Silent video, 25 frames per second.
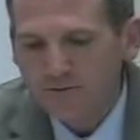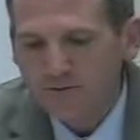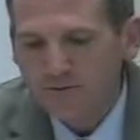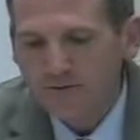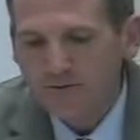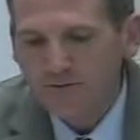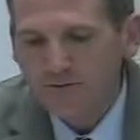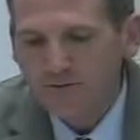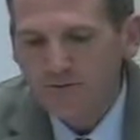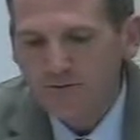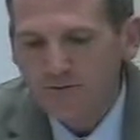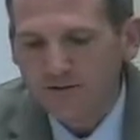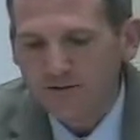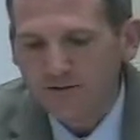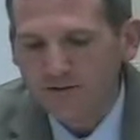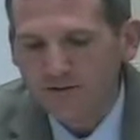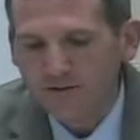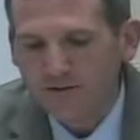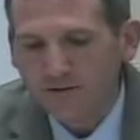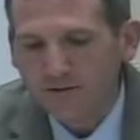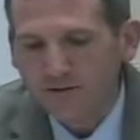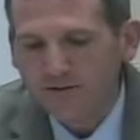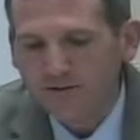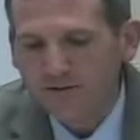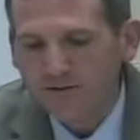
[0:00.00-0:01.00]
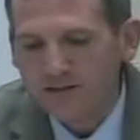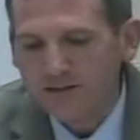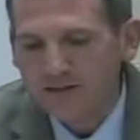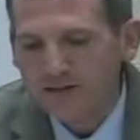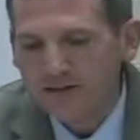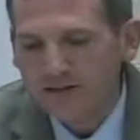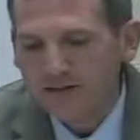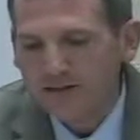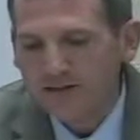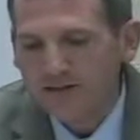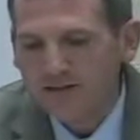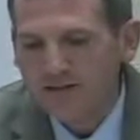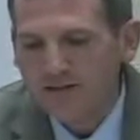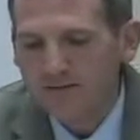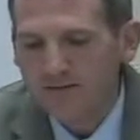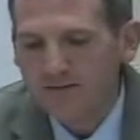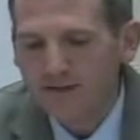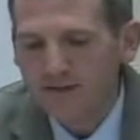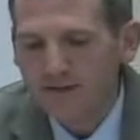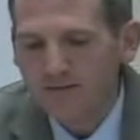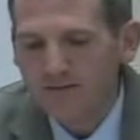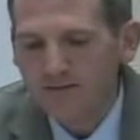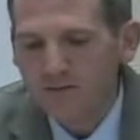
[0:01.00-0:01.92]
that's what the COTA is, that's